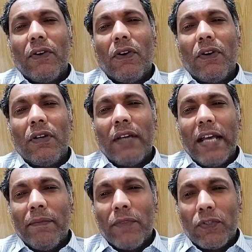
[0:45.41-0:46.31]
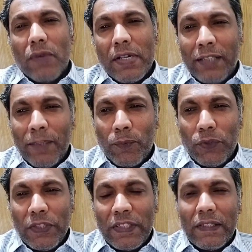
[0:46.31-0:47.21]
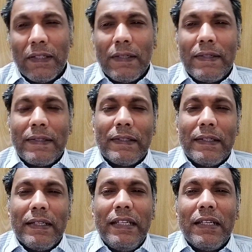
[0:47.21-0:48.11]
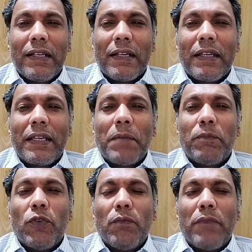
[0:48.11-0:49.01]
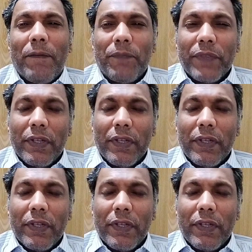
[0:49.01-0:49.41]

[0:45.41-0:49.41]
on M23 positions near Kibumba.